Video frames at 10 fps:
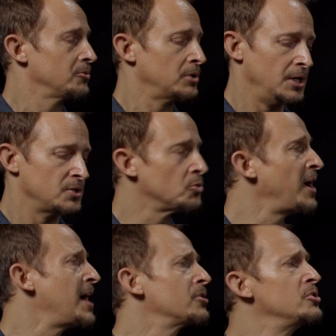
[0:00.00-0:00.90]
Okay, so
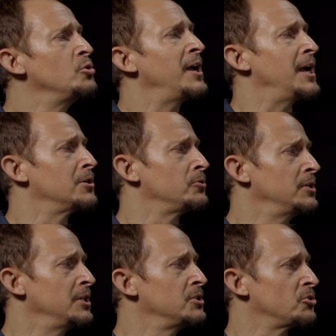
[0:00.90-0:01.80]
how did you handle it
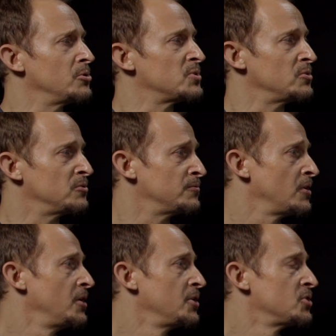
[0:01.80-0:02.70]
in terms of
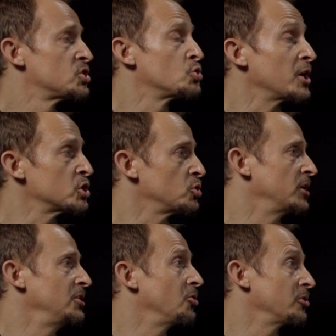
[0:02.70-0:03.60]

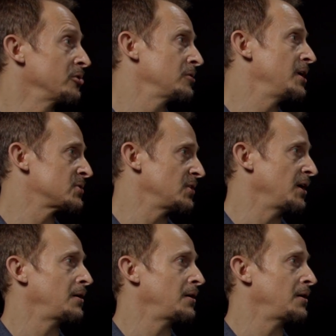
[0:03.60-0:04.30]
structuring your essay?